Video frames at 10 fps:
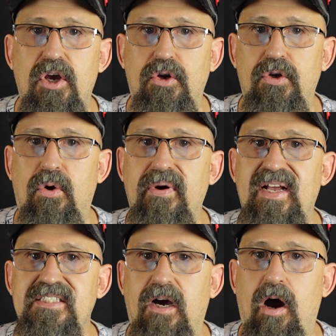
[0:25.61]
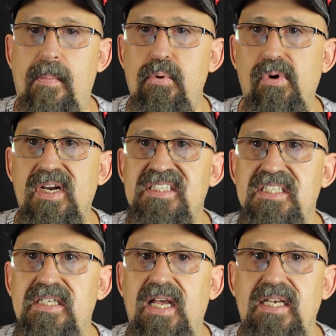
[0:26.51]
known as
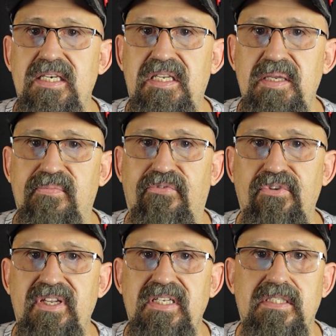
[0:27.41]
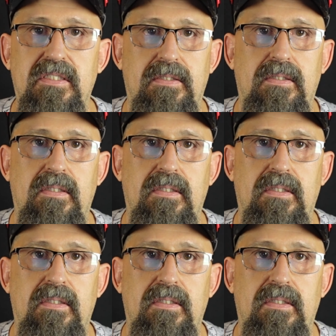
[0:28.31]
Operation Deep Freeze.